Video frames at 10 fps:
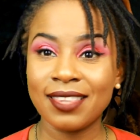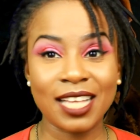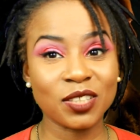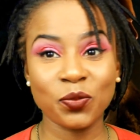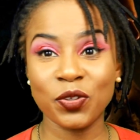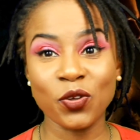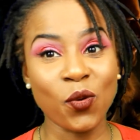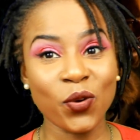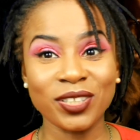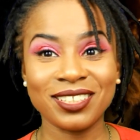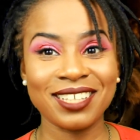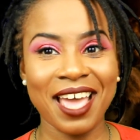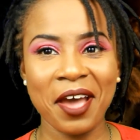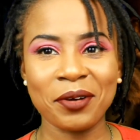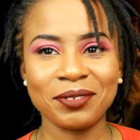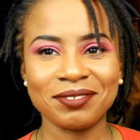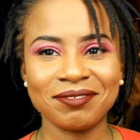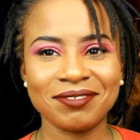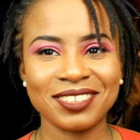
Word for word: that's when the horn sound